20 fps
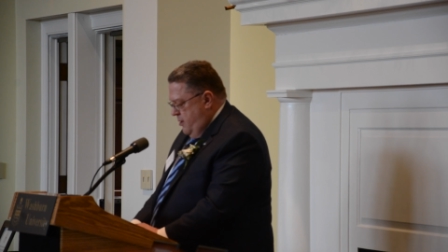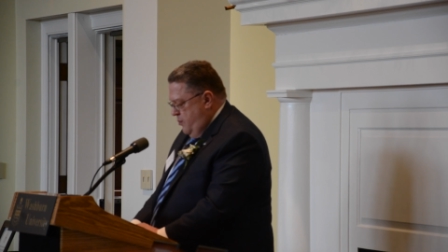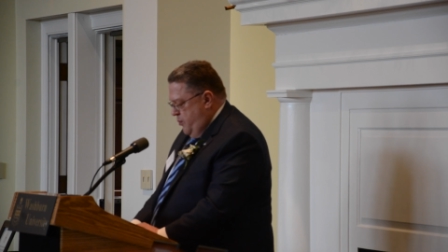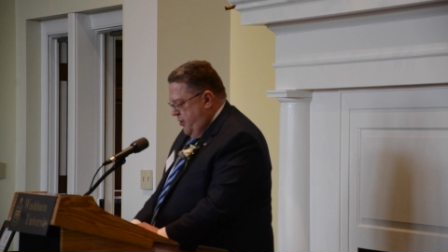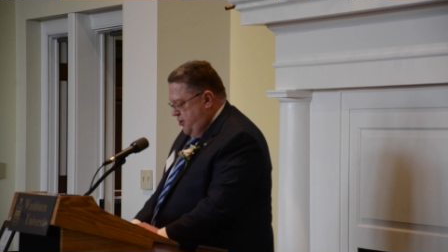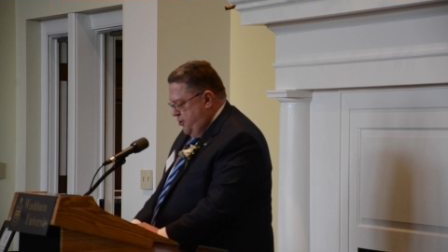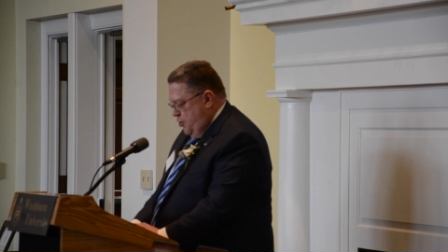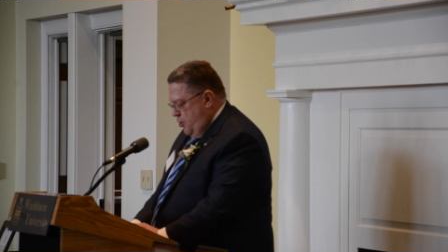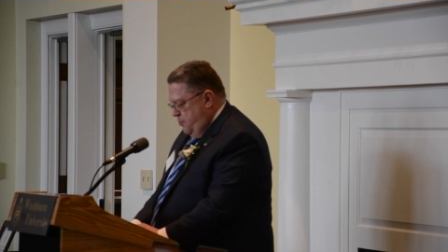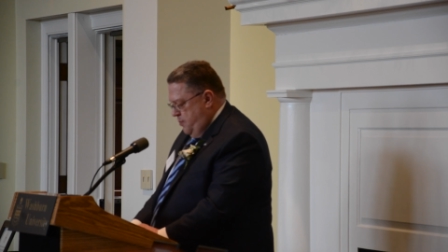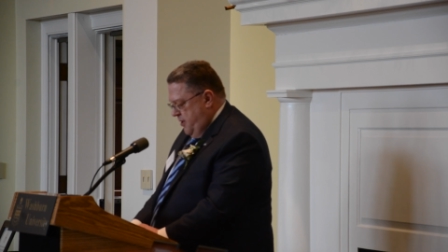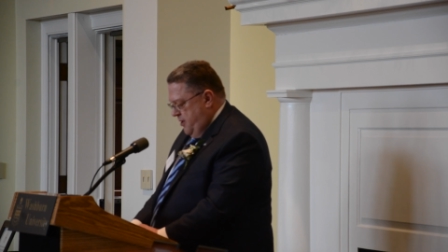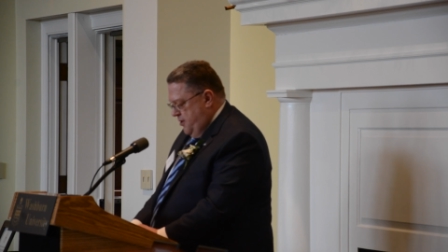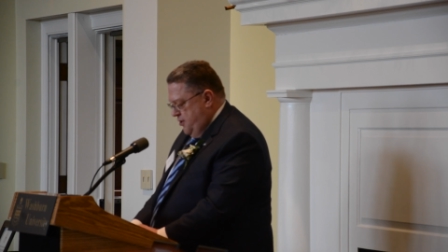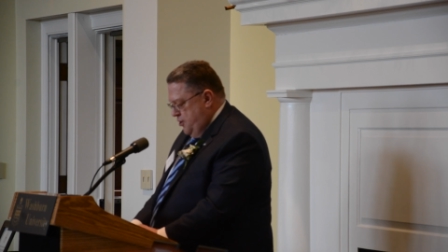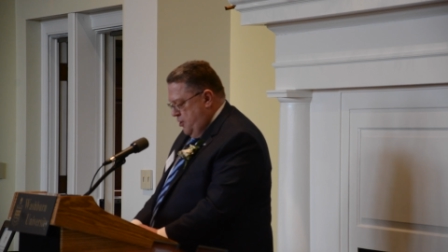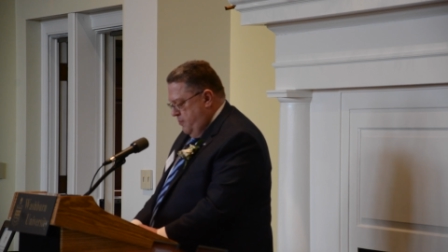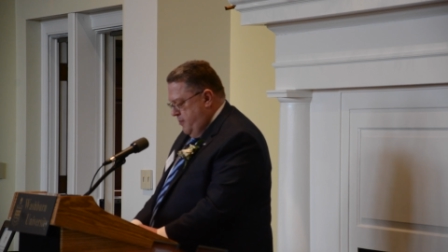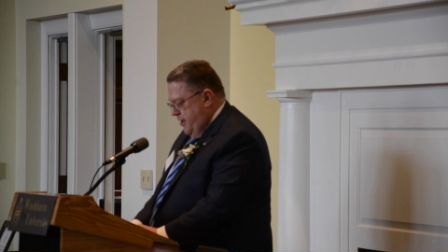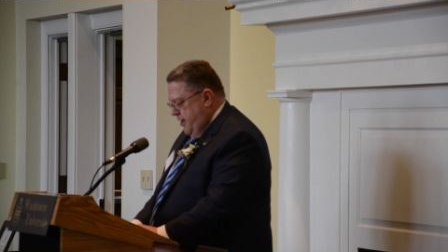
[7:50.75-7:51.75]
which opened
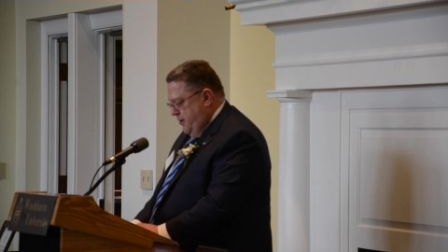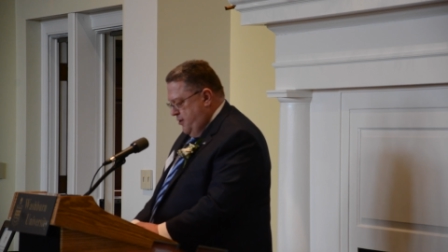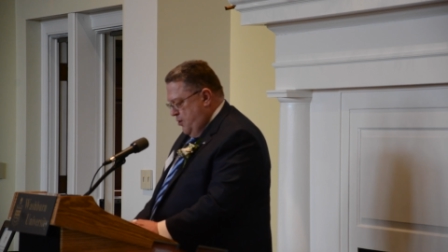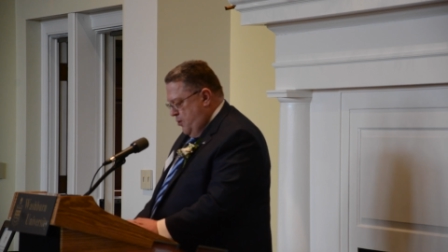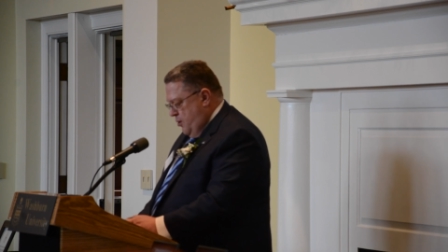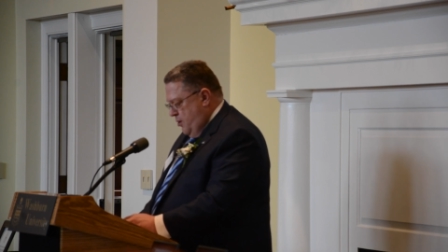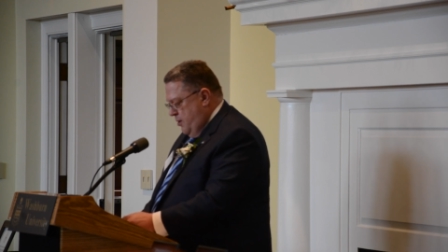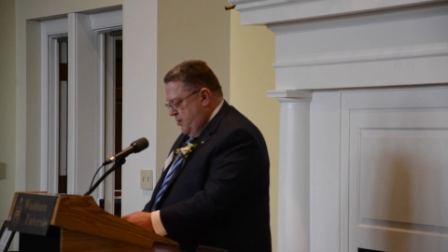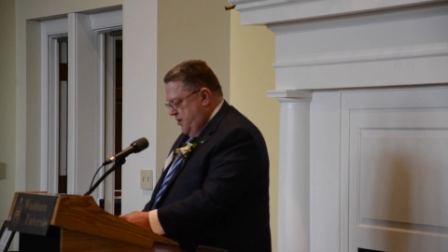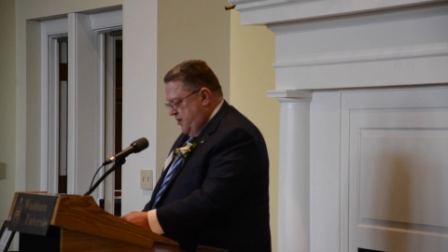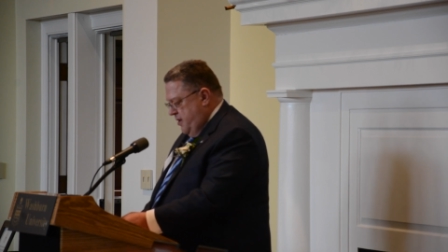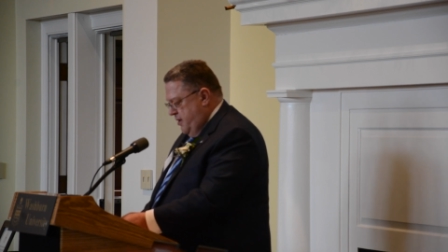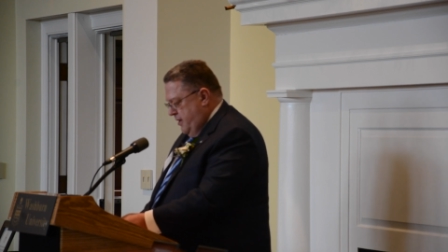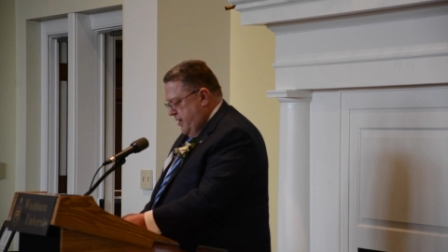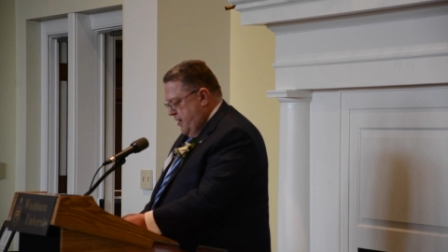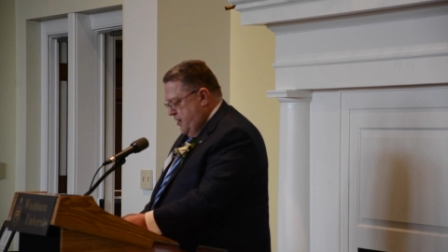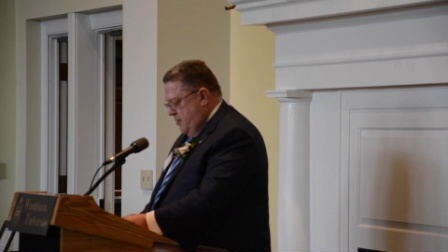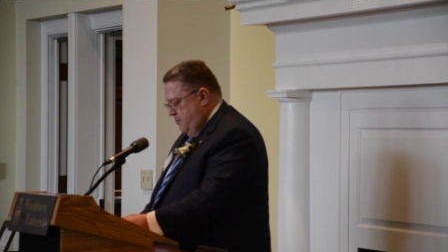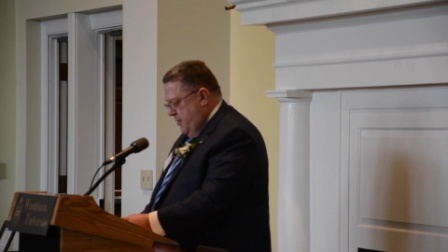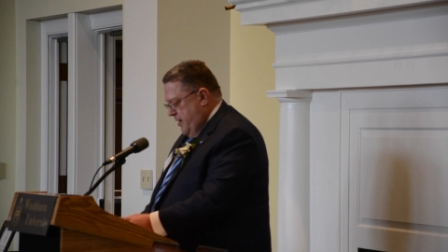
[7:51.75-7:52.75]
so many doors and
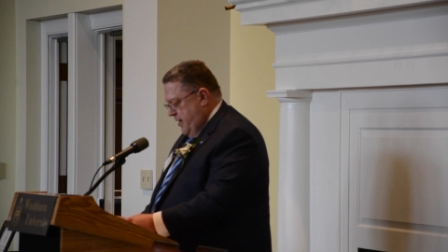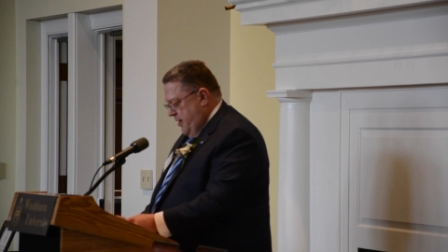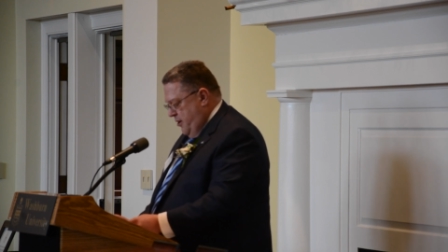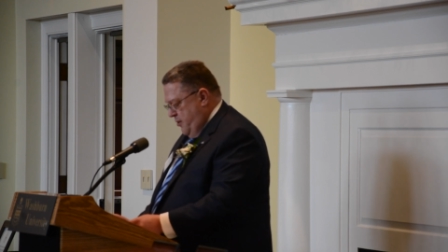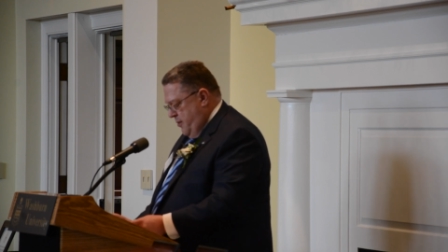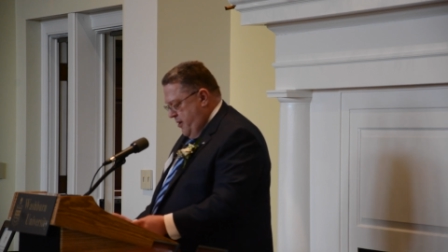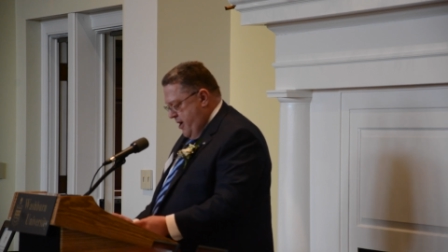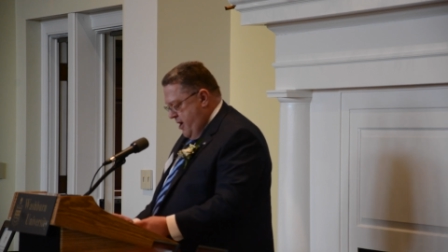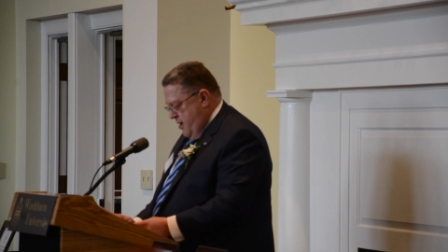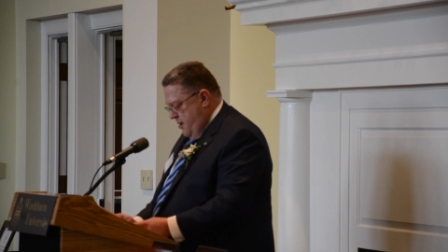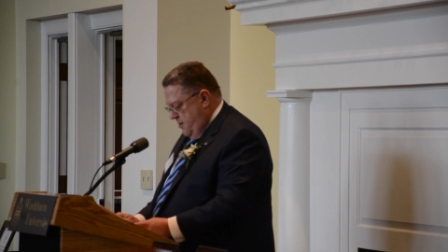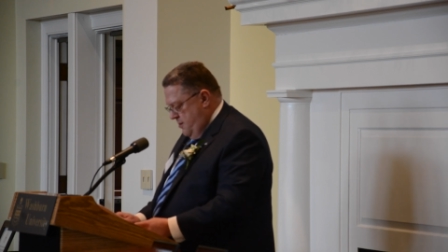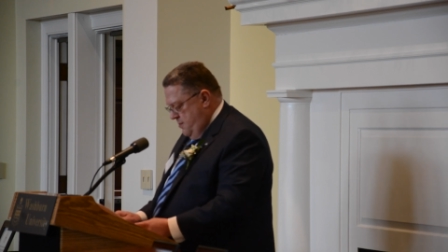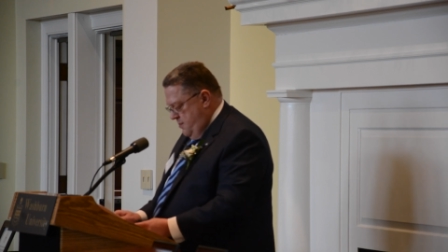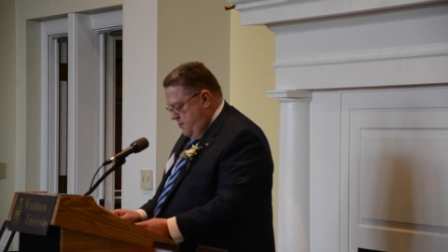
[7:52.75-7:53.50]
led to my career.